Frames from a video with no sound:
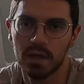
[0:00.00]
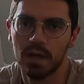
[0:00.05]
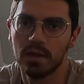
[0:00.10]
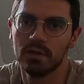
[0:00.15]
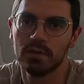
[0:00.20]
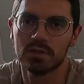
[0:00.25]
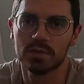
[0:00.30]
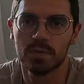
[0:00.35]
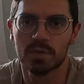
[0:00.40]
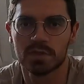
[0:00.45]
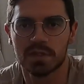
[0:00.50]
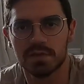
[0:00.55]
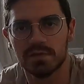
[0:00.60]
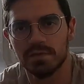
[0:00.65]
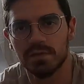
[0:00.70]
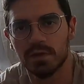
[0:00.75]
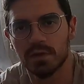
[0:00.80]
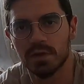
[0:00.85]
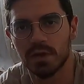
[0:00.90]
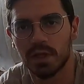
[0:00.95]
And you're supposed to
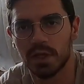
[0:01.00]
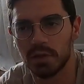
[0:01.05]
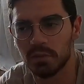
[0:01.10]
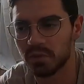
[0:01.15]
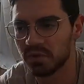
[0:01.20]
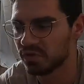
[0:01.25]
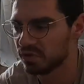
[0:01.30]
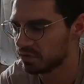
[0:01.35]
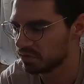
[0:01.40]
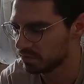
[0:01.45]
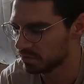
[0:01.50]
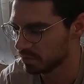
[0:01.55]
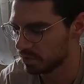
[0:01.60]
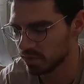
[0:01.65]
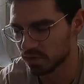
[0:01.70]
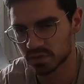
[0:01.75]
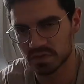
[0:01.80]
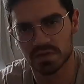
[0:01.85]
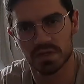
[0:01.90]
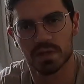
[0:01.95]
fill in with
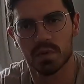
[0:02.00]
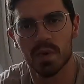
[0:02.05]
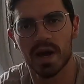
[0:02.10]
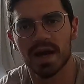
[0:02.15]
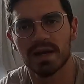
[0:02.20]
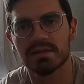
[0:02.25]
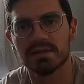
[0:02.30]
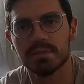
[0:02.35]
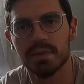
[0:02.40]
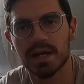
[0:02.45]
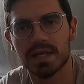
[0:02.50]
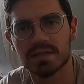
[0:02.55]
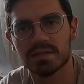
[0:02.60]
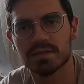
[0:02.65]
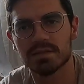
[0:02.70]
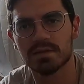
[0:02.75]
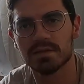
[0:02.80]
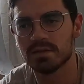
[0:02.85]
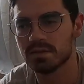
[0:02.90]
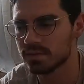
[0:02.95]
one of those like wax
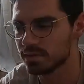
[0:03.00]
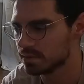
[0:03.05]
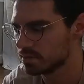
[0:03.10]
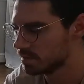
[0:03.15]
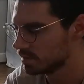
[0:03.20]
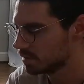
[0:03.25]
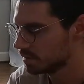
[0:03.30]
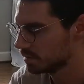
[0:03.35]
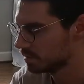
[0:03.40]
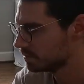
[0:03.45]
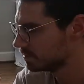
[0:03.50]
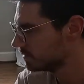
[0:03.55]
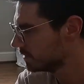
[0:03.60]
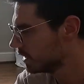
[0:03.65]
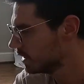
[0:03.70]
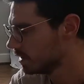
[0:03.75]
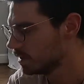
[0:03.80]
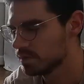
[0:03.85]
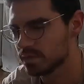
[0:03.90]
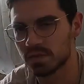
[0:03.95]
pencils or
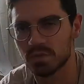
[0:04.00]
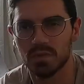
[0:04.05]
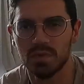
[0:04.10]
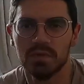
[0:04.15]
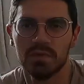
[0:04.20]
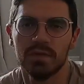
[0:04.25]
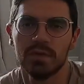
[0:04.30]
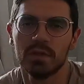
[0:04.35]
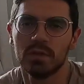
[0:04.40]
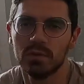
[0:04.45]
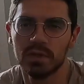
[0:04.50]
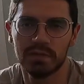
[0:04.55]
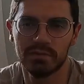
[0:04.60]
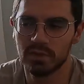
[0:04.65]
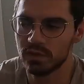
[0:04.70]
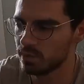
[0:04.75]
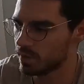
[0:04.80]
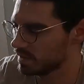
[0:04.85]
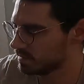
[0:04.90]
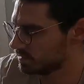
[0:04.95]
some wood filler,
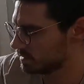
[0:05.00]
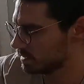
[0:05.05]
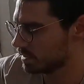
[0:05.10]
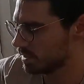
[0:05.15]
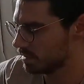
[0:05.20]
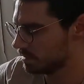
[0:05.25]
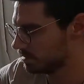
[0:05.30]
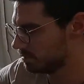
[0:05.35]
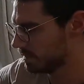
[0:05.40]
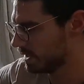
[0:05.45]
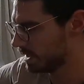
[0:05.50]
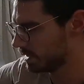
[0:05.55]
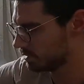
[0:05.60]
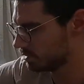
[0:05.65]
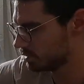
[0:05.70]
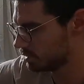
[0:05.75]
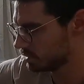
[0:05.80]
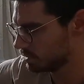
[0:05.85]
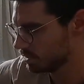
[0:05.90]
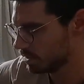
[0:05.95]
whatever you want to color
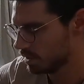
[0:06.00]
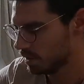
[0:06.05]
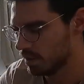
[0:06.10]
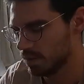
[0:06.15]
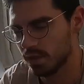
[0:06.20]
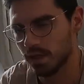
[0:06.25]
match,